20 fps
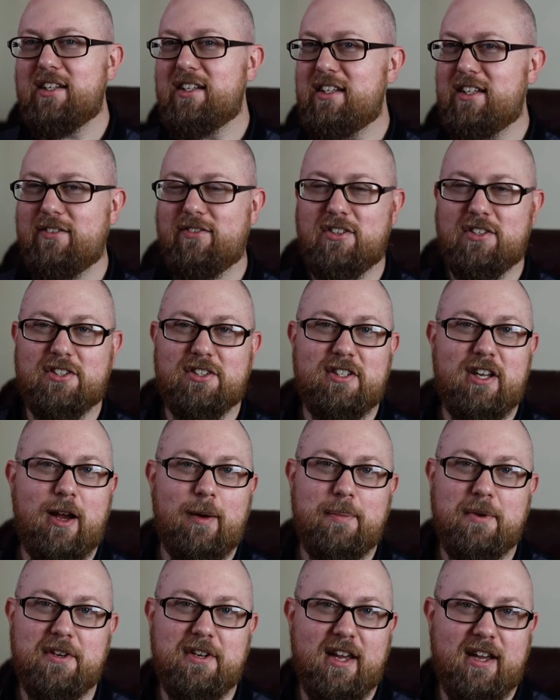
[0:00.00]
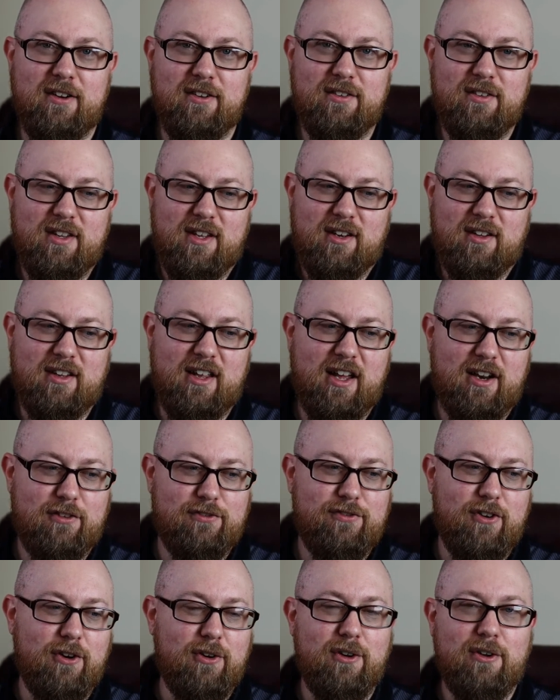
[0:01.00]
even stopped down, that a lot of
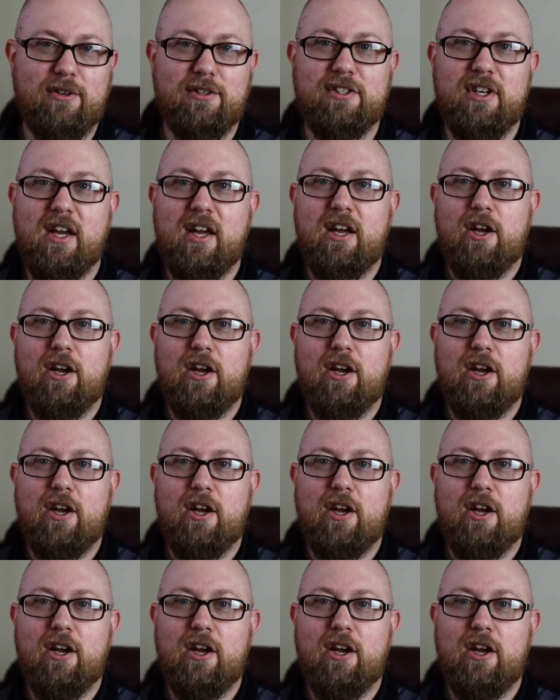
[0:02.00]
photos,